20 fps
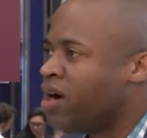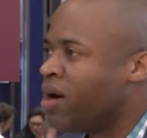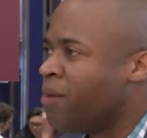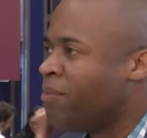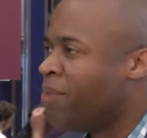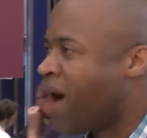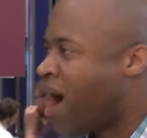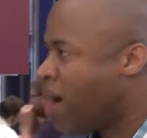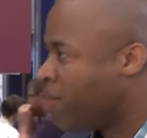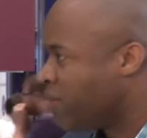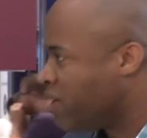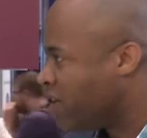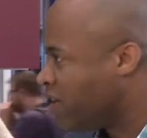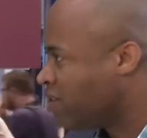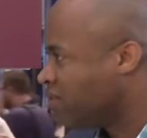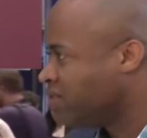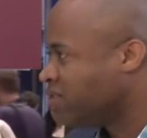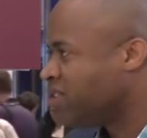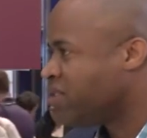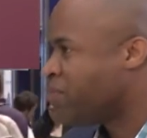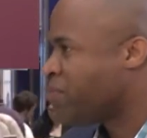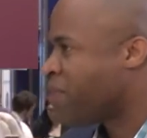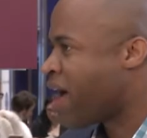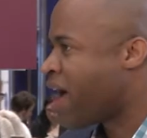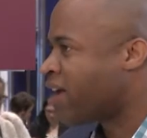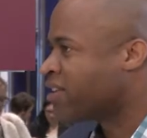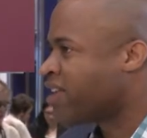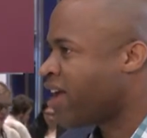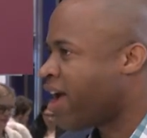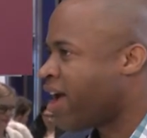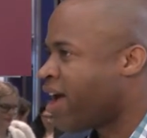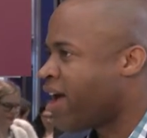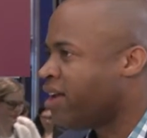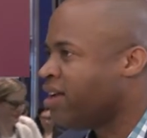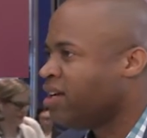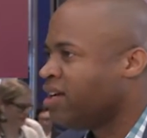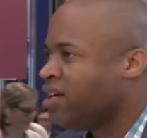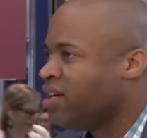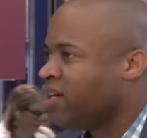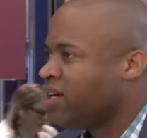bombing in Baghdad,
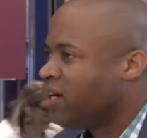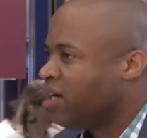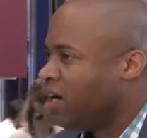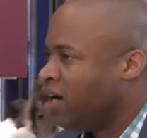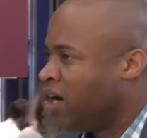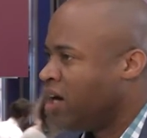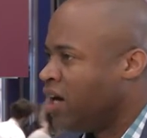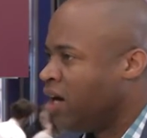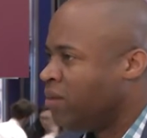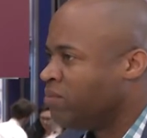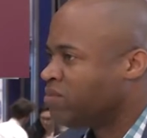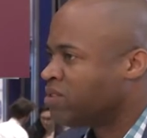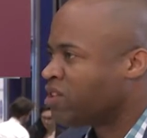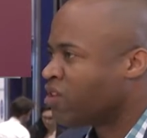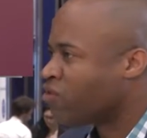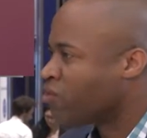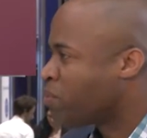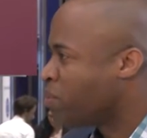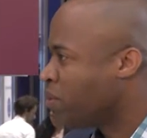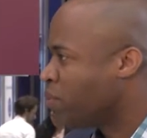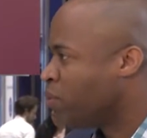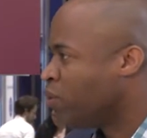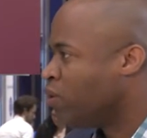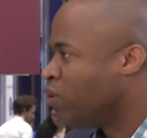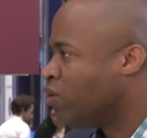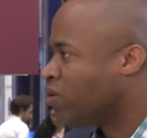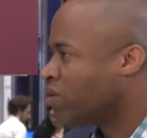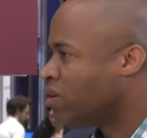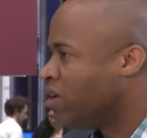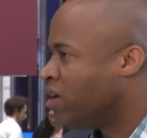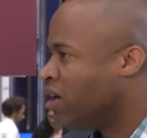several people,